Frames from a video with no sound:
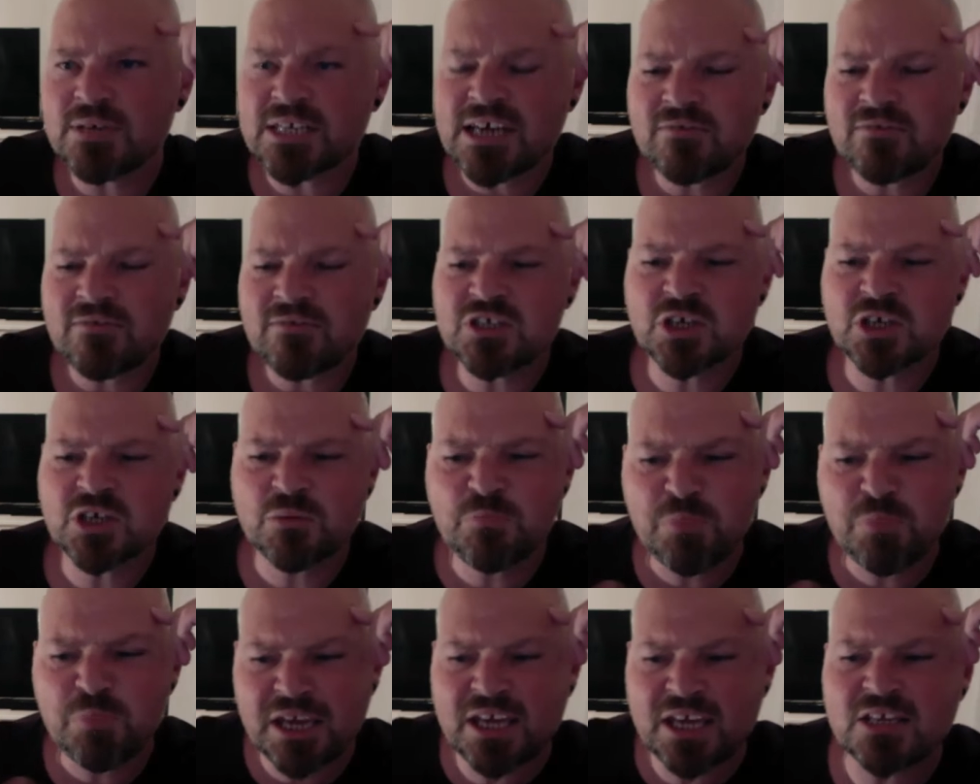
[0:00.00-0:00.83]
having to
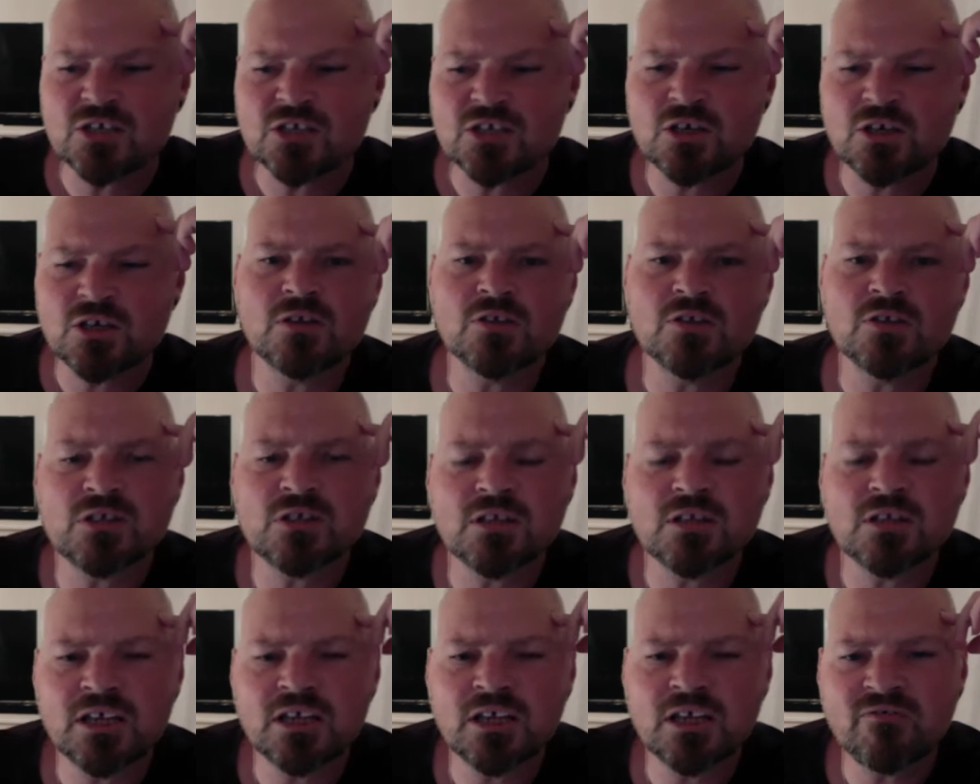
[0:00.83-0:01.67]
compete
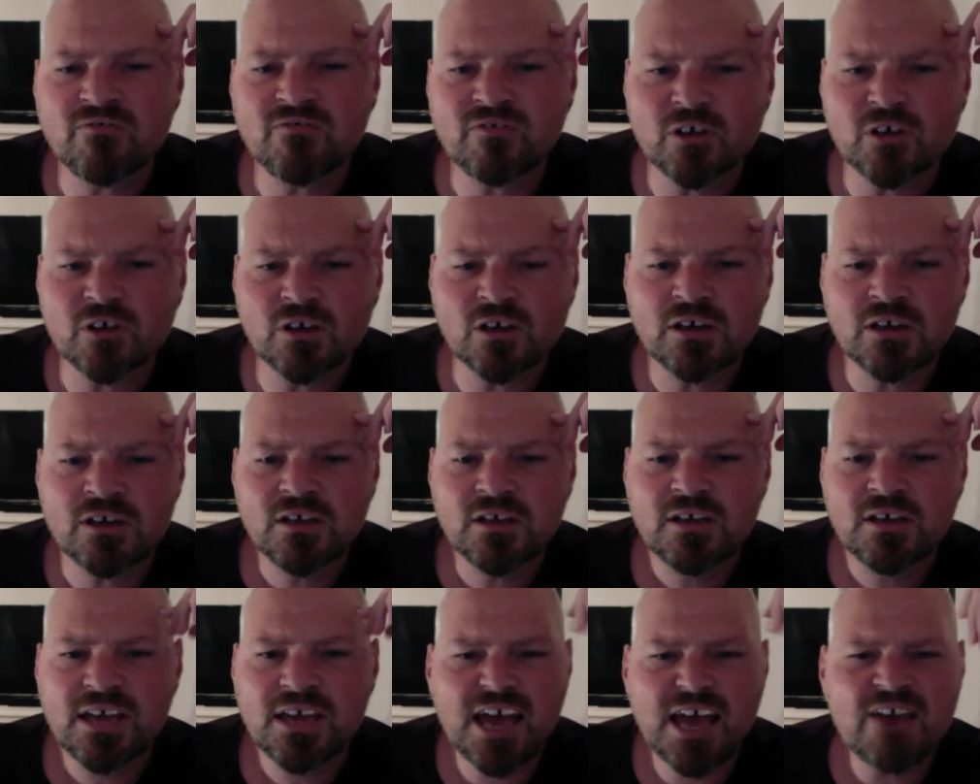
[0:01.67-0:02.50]
constantly for
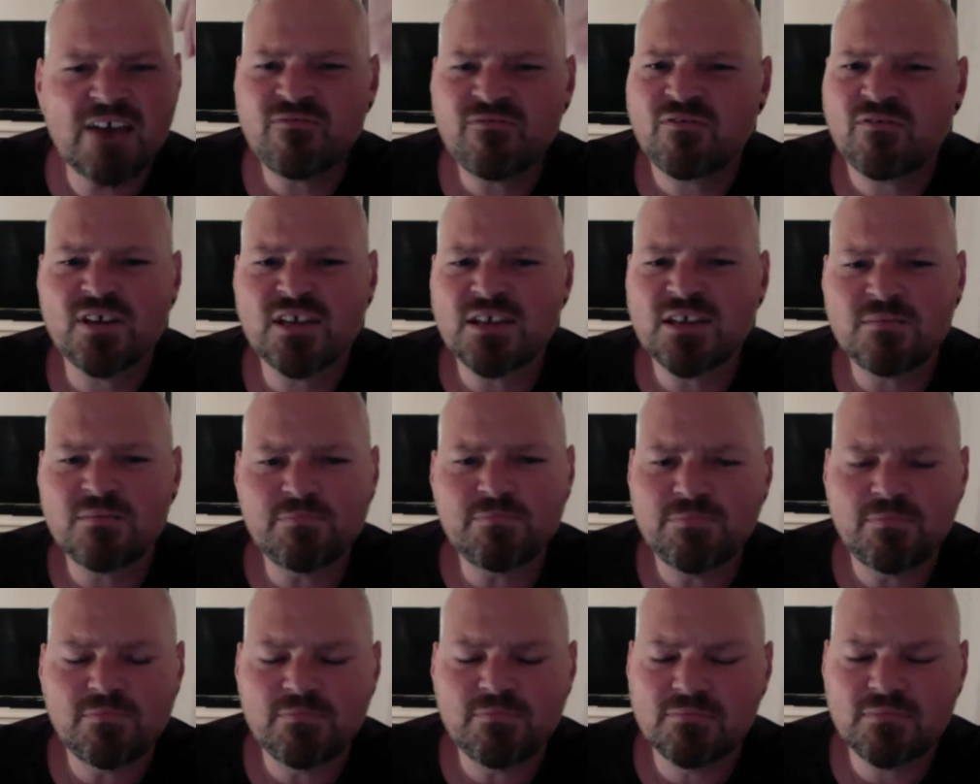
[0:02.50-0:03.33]
every
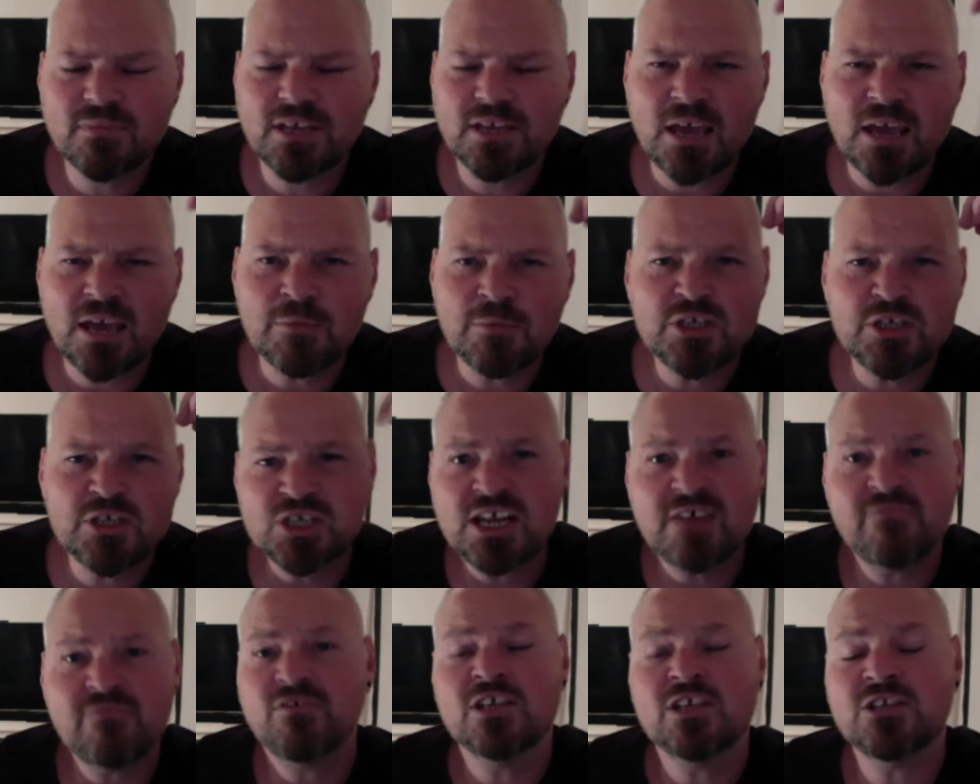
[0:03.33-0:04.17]
Image in
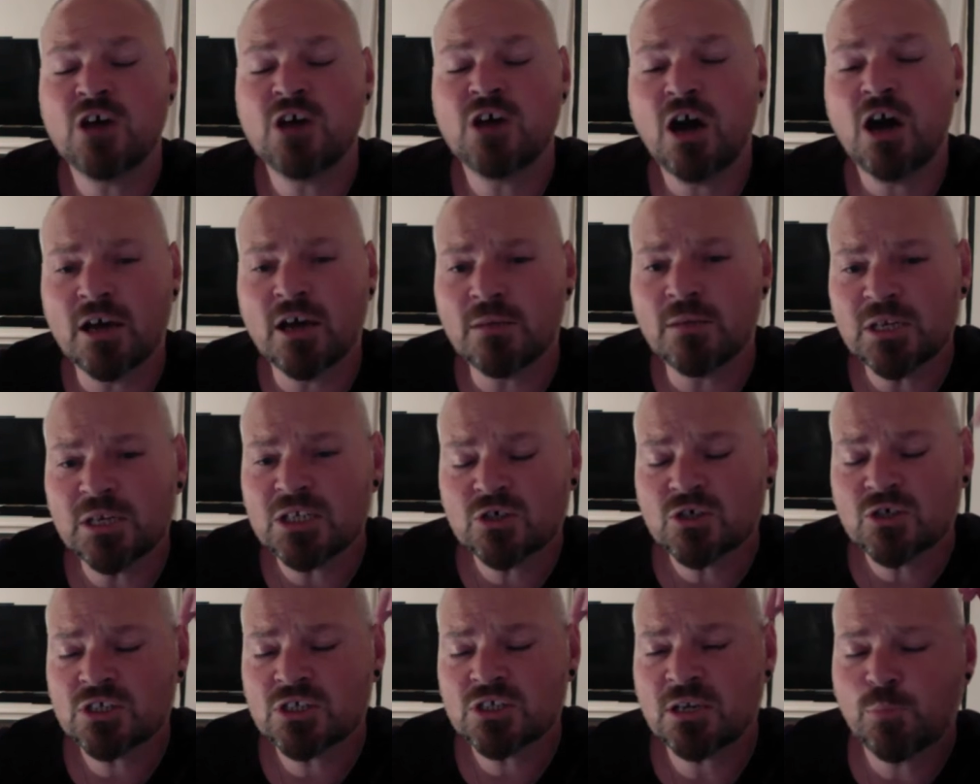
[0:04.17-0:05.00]
every dime, it
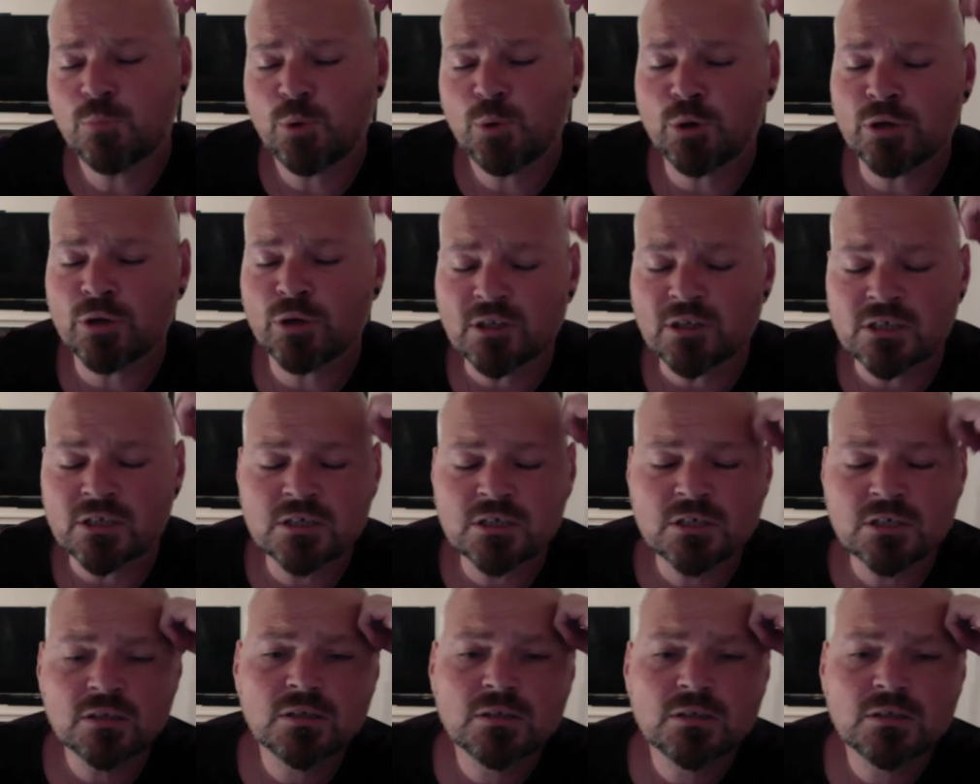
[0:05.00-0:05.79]
just seemed pointless.